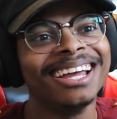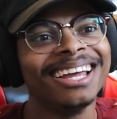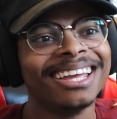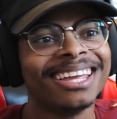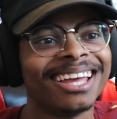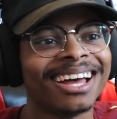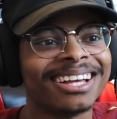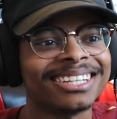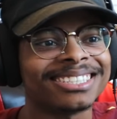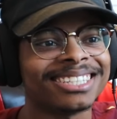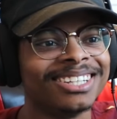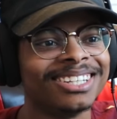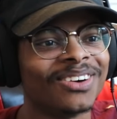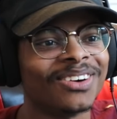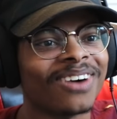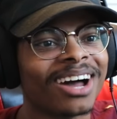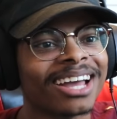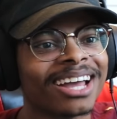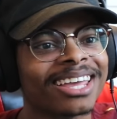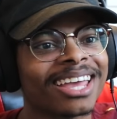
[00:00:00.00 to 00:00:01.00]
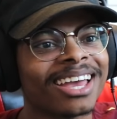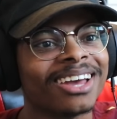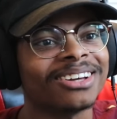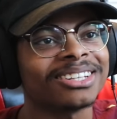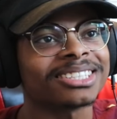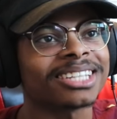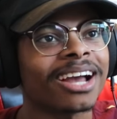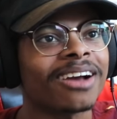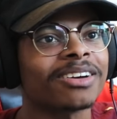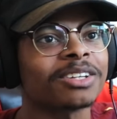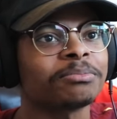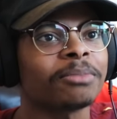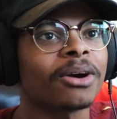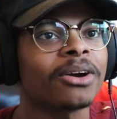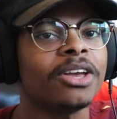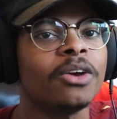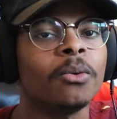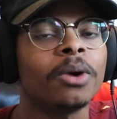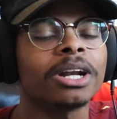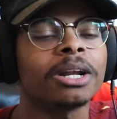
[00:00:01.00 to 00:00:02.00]
Y'all seen the YK Osiris, bro?
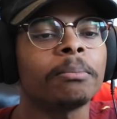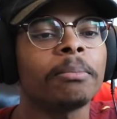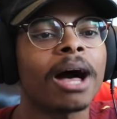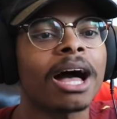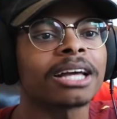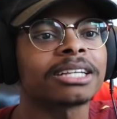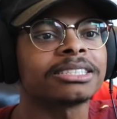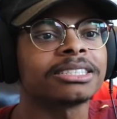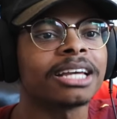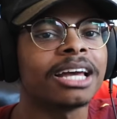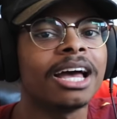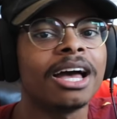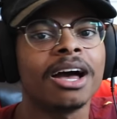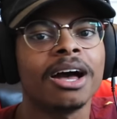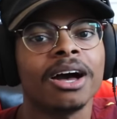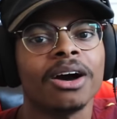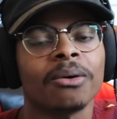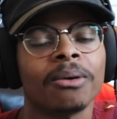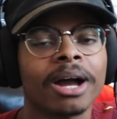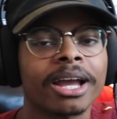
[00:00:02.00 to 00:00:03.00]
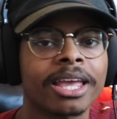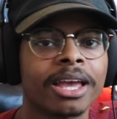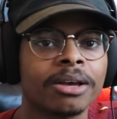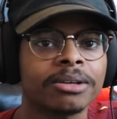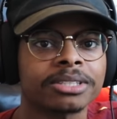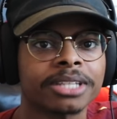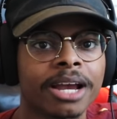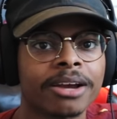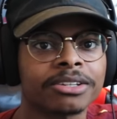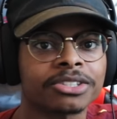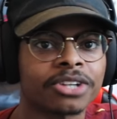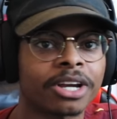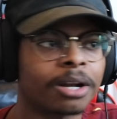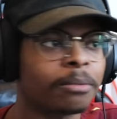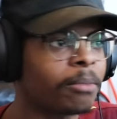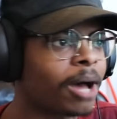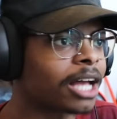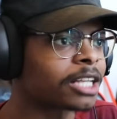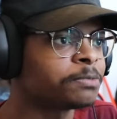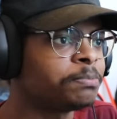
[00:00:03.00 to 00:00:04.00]
He won a box. YK Osiris trying to
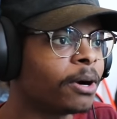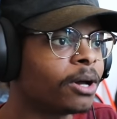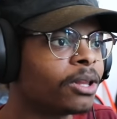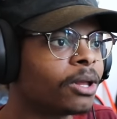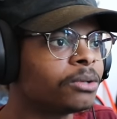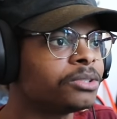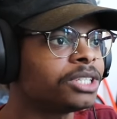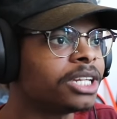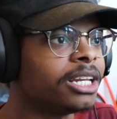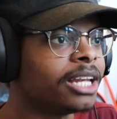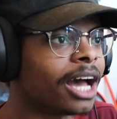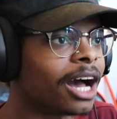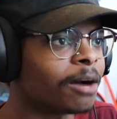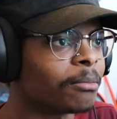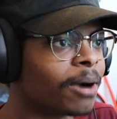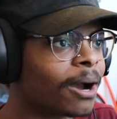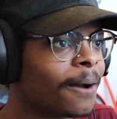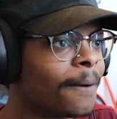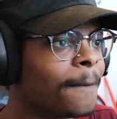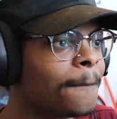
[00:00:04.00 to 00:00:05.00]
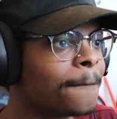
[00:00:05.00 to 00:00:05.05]
box Polo G now, bro.